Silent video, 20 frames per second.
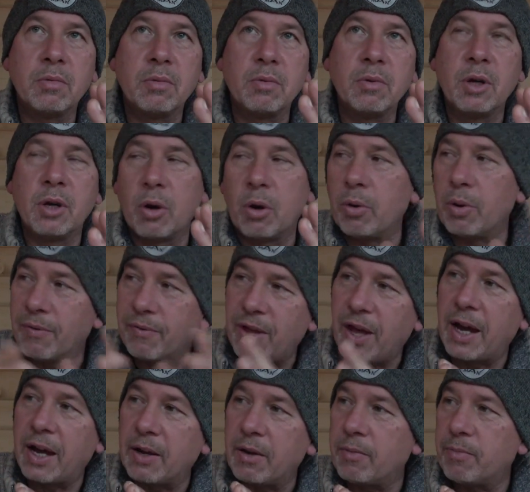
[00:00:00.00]
if
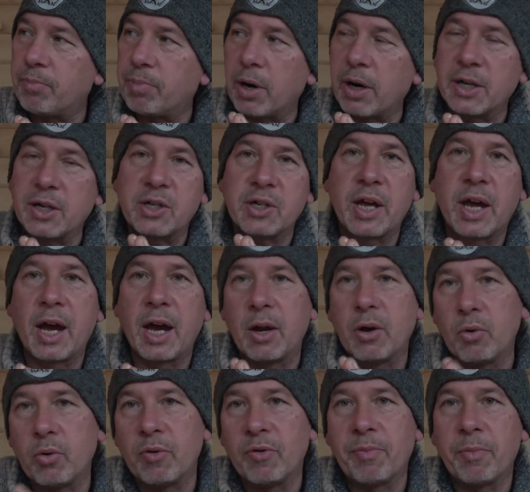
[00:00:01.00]
that breaks
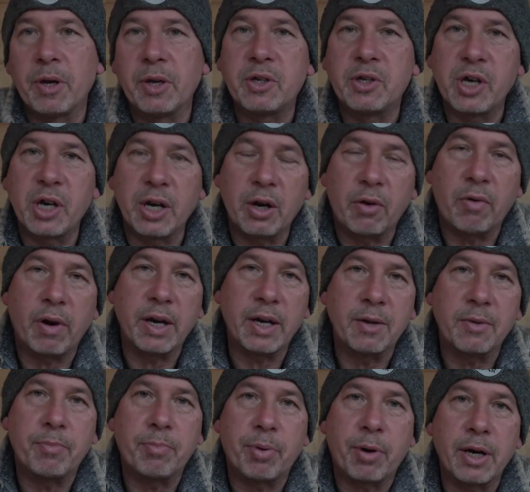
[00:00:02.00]
down, or if my
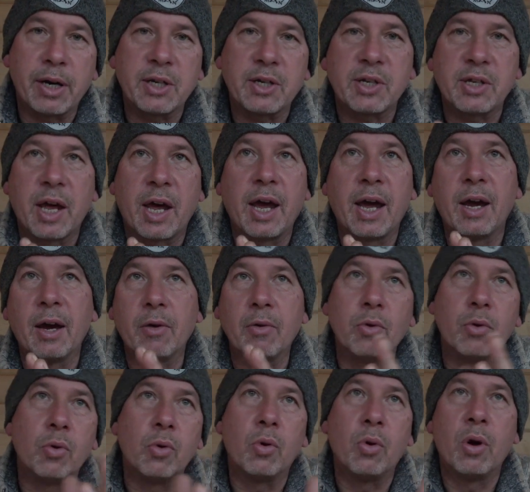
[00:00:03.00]
generator breaks
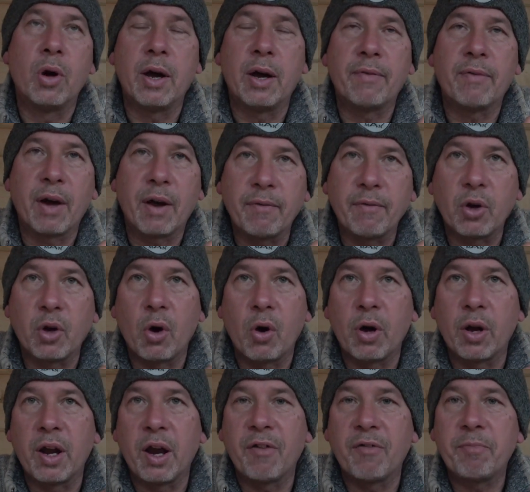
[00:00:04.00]
down, or if I haven't
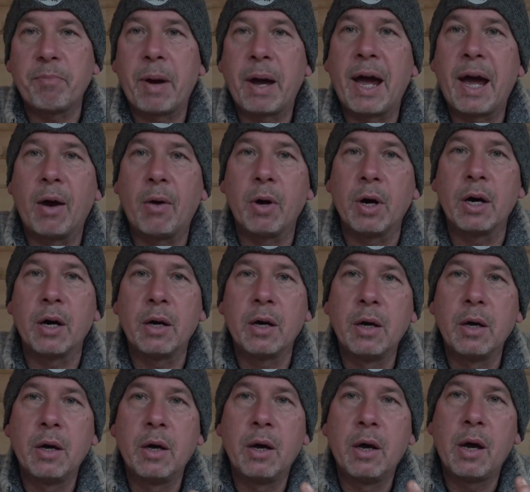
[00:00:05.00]
got enough power,
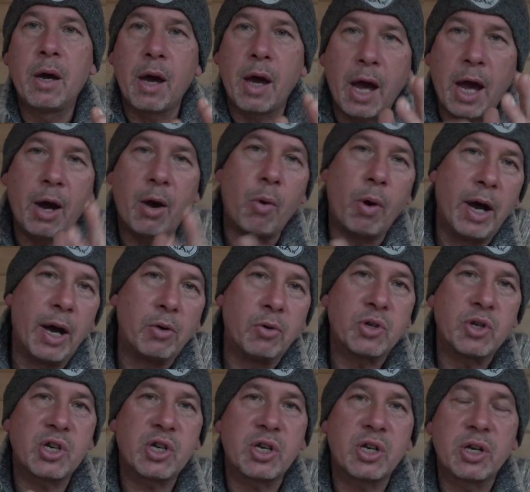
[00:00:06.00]
how
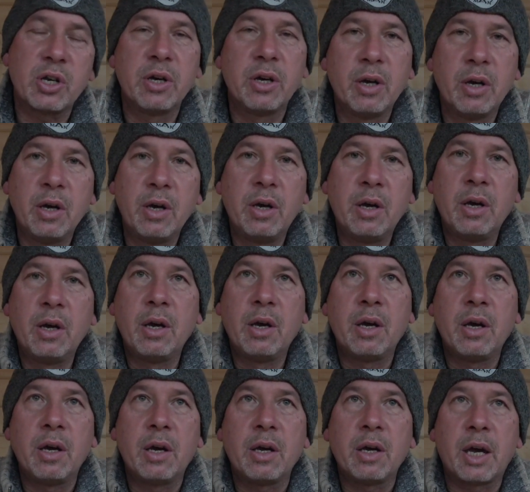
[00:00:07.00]
else
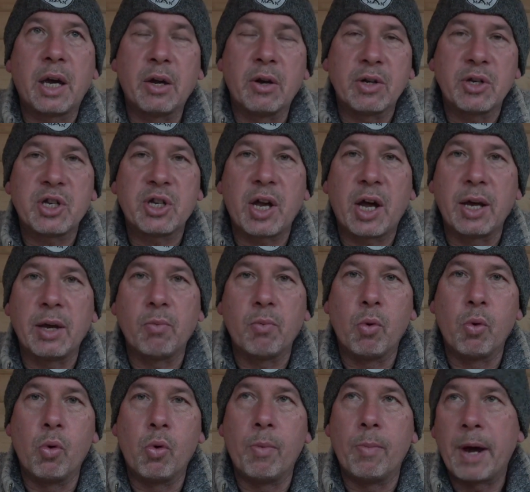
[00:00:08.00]
can I stay
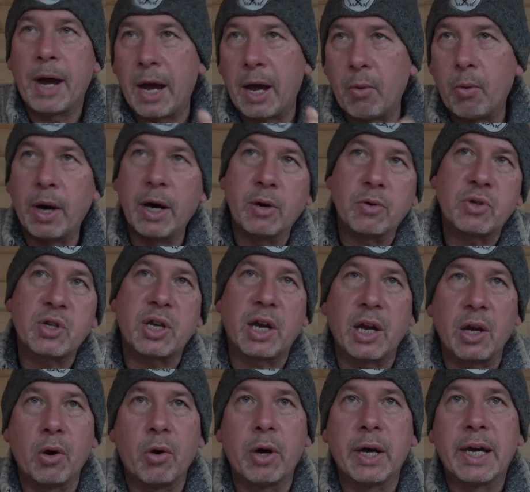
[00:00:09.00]
warm? How else
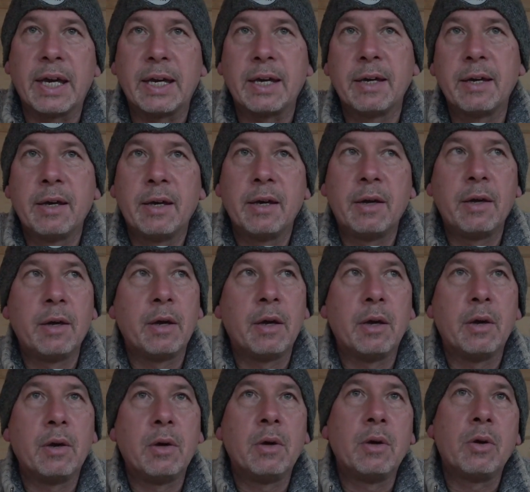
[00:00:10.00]
can I
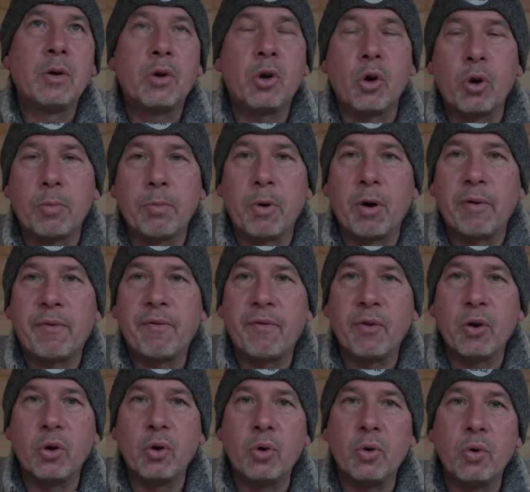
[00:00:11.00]
cook my
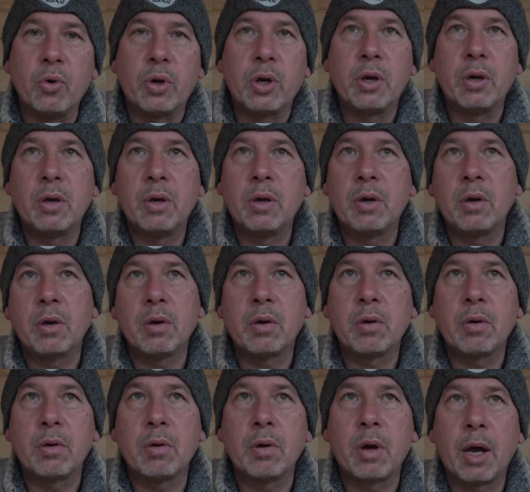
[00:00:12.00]
food?
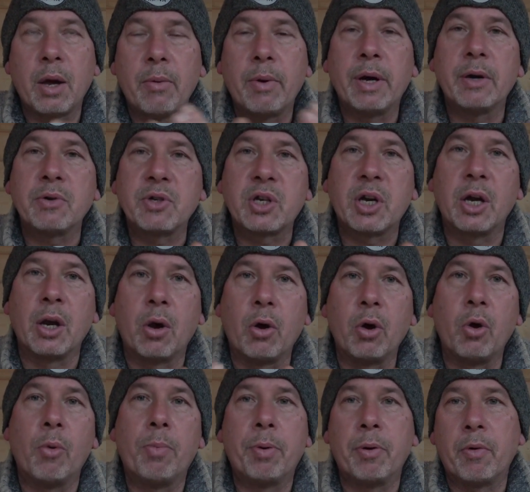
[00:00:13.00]
How else can
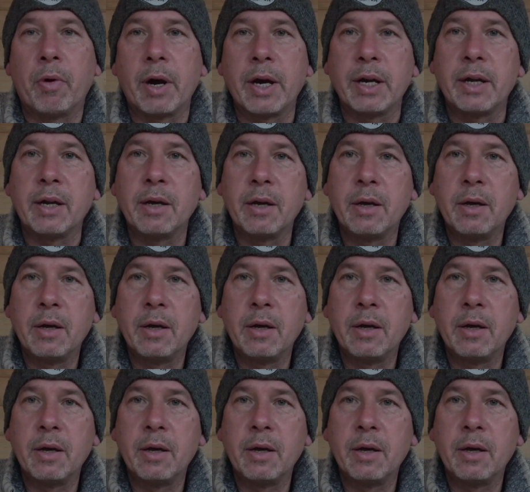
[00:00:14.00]
I operate?